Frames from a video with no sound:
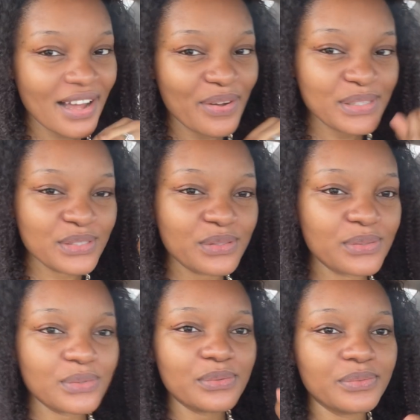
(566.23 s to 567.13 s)
I want
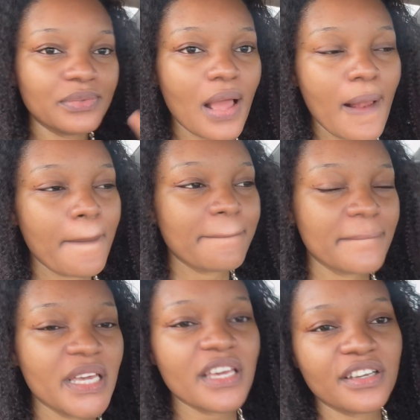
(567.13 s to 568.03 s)
to
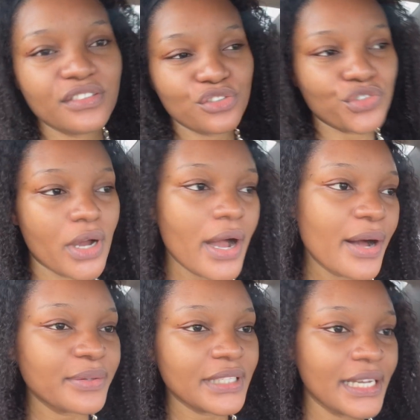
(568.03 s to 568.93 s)
make a
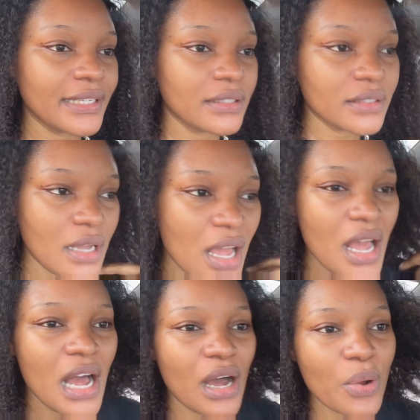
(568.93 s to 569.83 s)
withdrawal, then
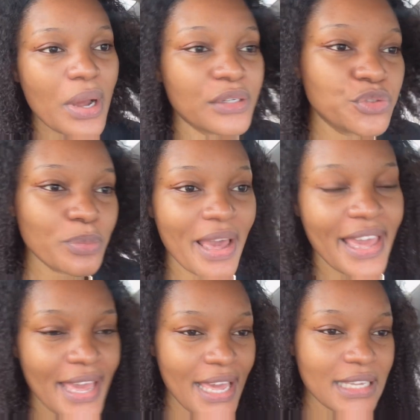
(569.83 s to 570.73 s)
I'll go and do my
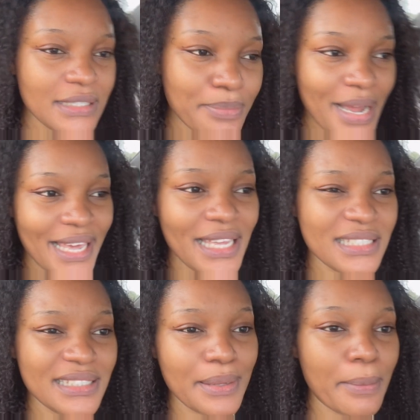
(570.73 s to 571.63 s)
hair in the market,
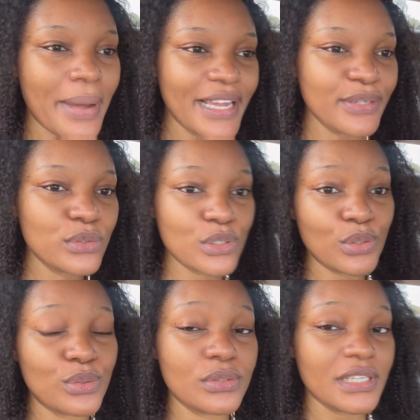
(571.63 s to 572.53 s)
then buy those
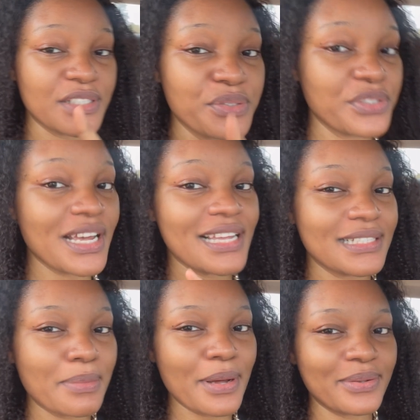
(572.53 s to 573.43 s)
clothes I told you guys
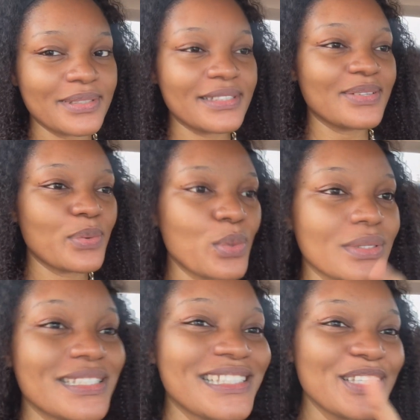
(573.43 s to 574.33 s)
about. So
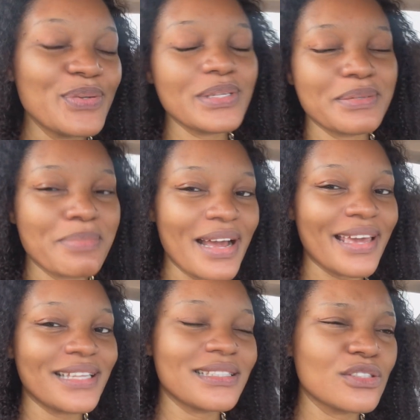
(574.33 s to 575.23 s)
see you in the
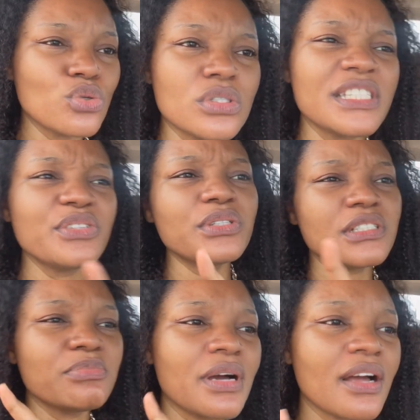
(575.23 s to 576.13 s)
market. No, see you in
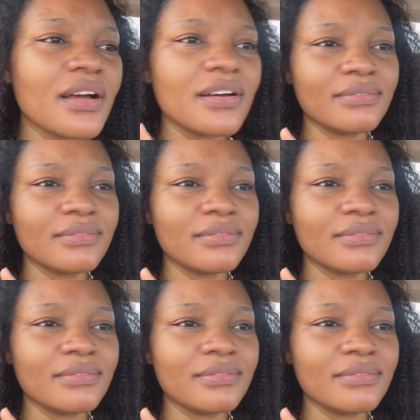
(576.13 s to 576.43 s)
the bank.